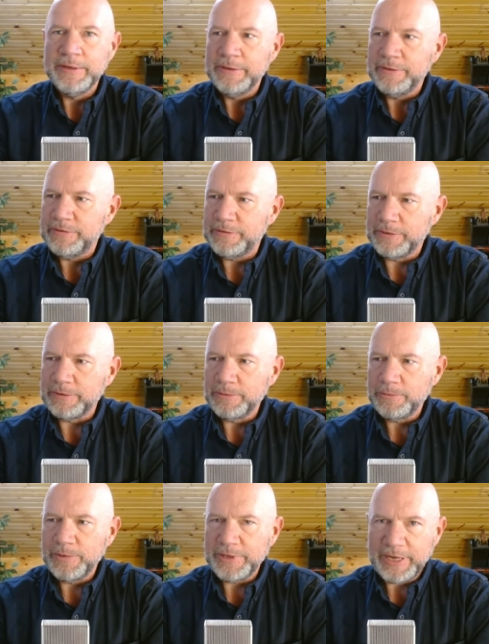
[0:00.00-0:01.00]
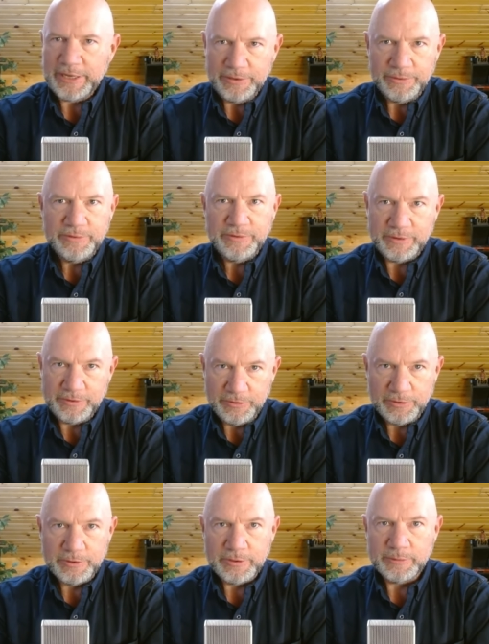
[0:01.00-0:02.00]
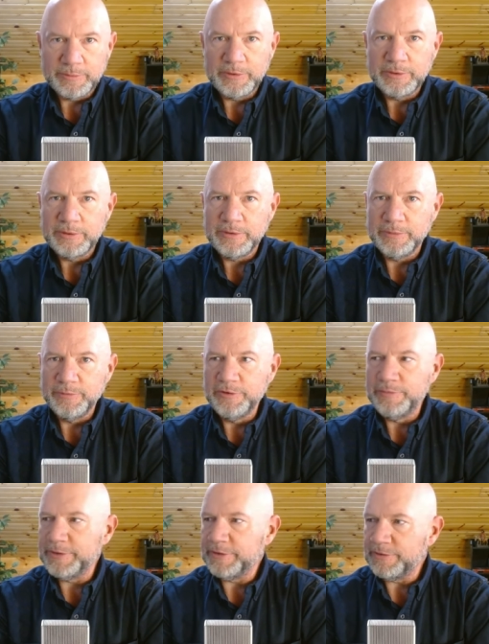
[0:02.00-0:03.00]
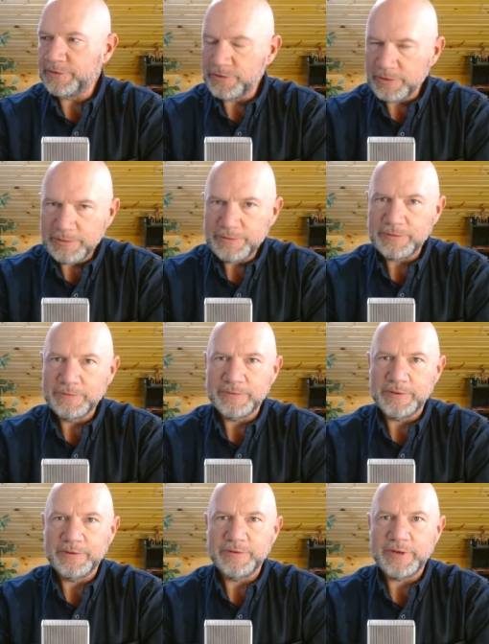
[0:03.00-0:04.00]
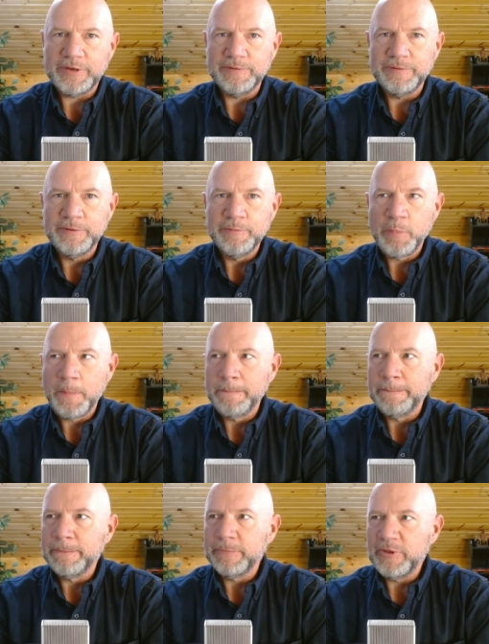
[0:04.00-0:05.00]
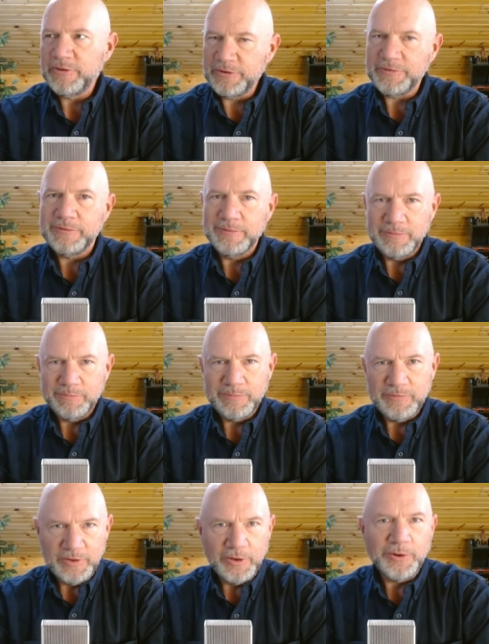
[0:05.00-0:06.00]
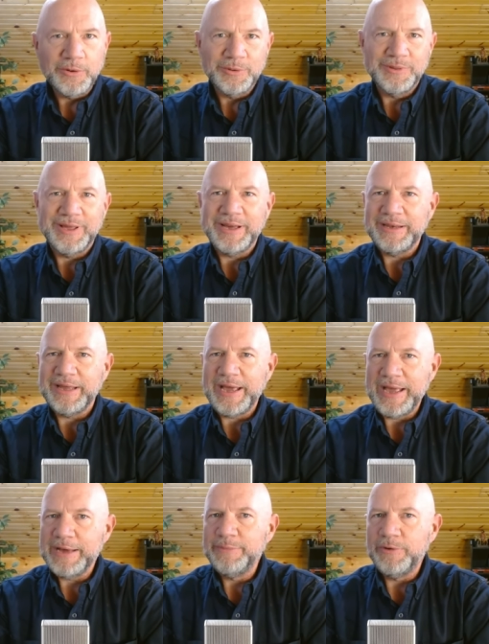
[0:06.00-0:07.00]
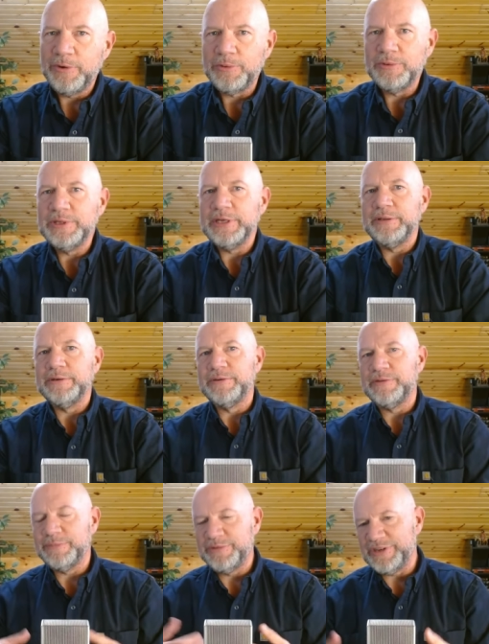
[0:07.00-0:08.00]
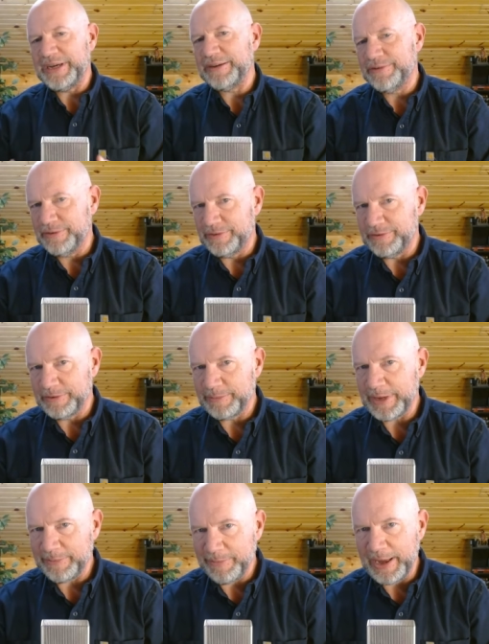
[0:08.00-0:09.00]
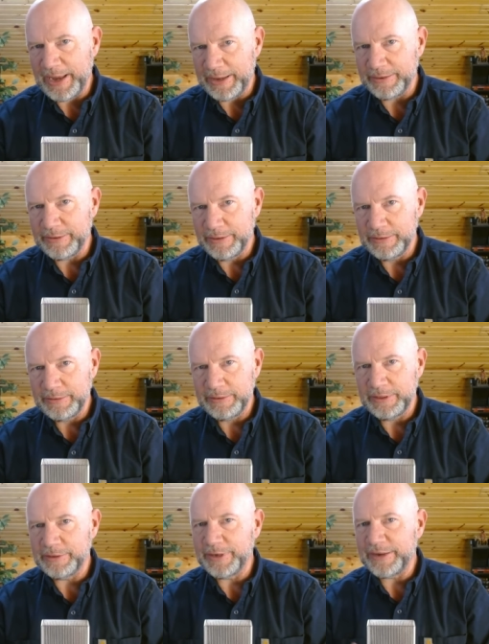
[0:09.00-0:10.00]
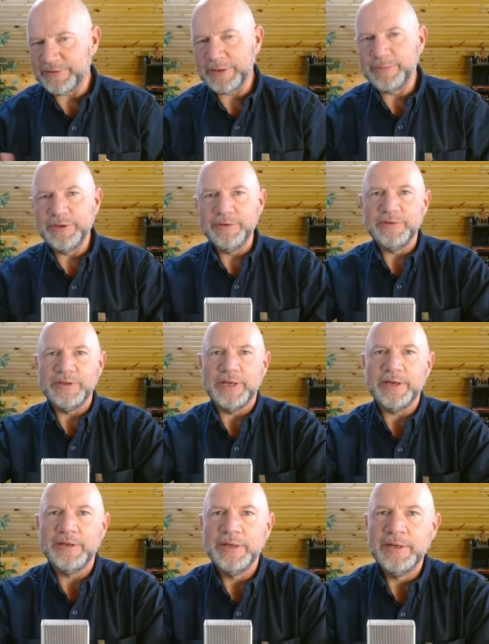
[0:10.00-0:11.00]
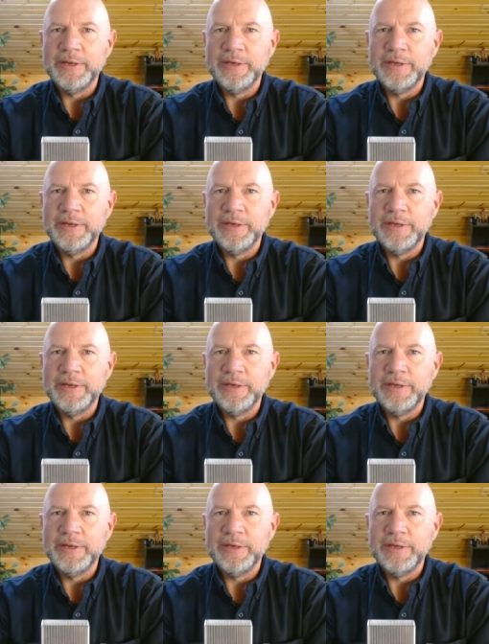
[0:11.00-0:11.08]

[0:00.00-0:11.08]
So when I use the term the movement has chosen for itself, just know that I am holding those objections in my mind, you know, as I'm using it.